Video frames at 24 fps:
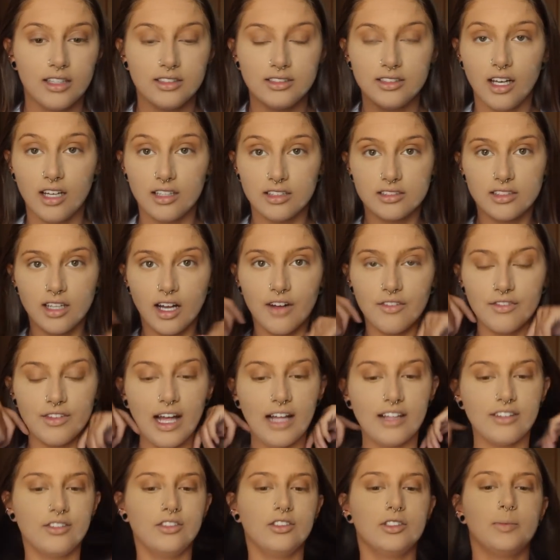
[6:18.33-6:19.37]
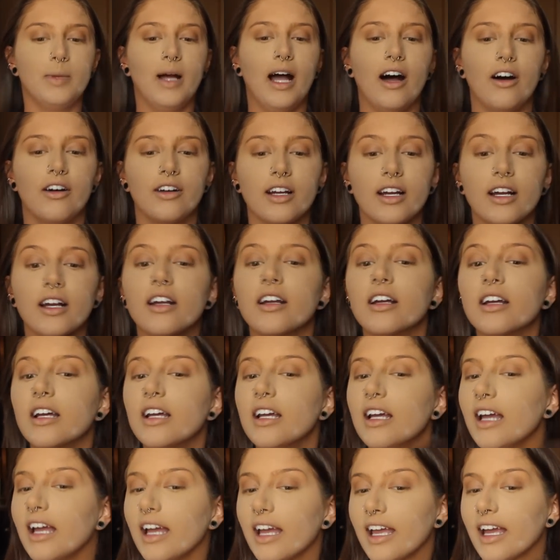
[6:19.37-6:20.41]
dust off that loose powder
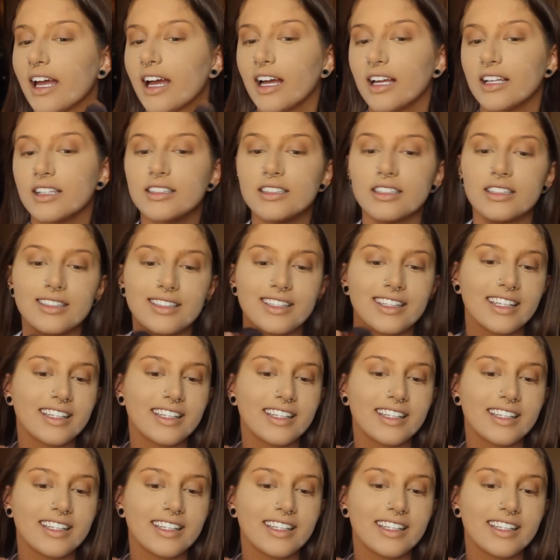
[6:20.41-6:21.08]
and